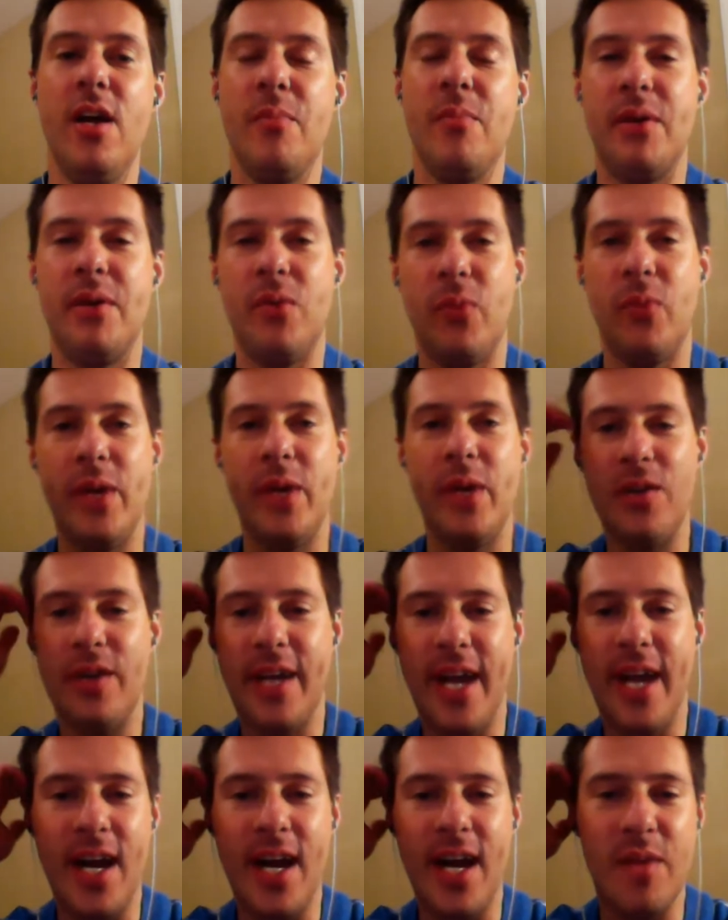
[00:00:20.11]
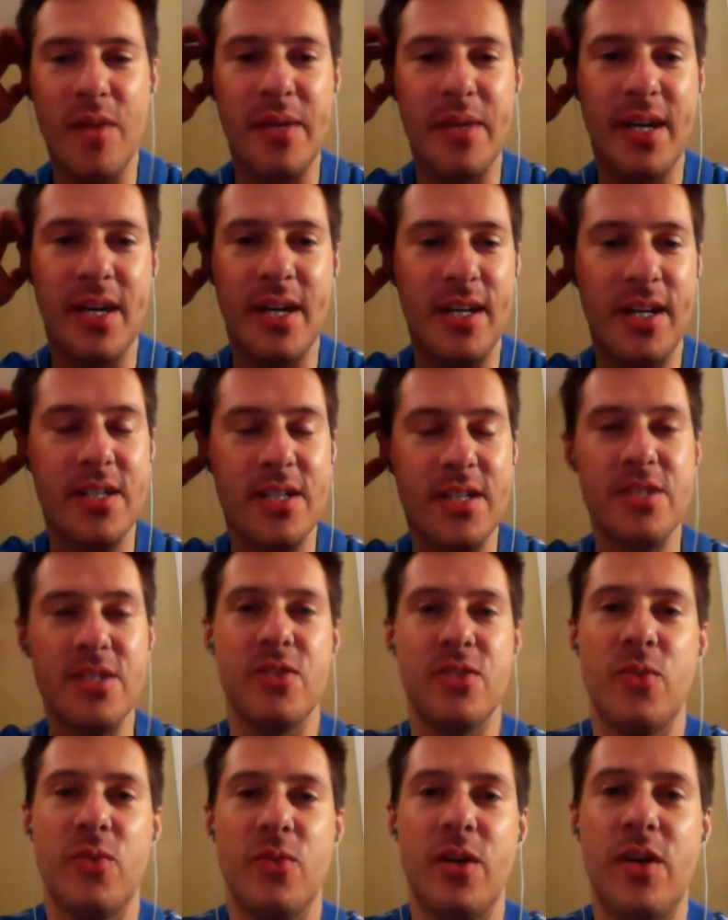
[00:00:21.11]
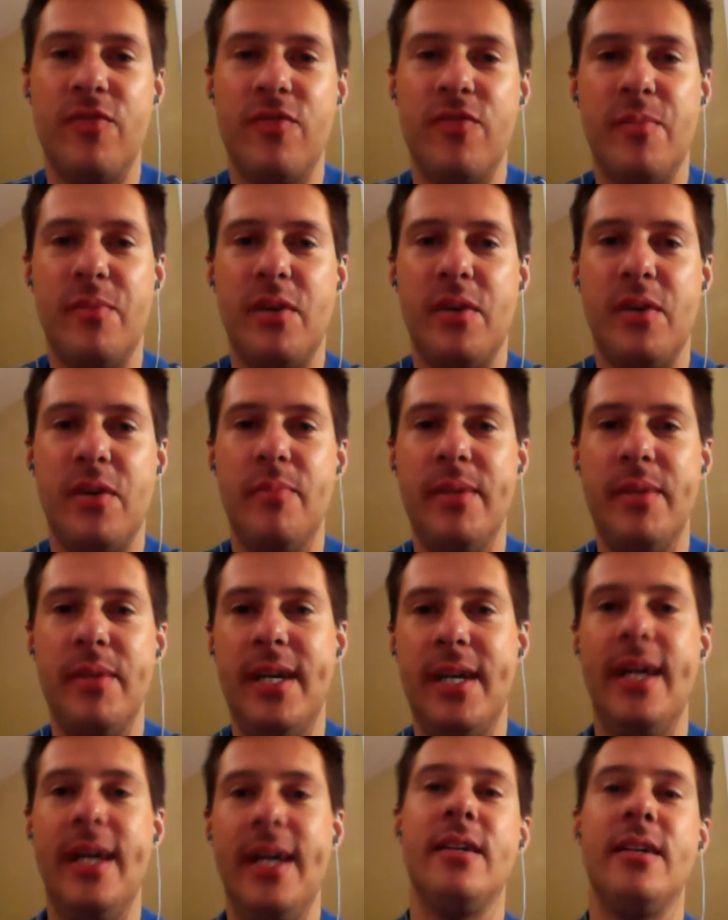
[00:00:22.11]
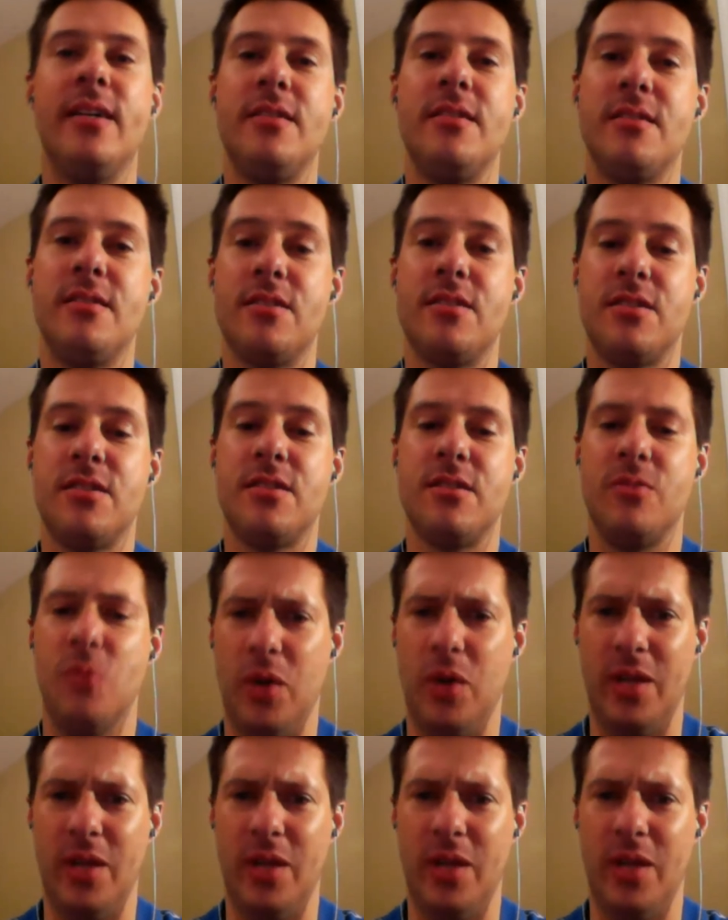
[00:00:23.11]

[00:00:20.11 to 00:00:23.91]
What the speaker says: but we don't care because real football begins,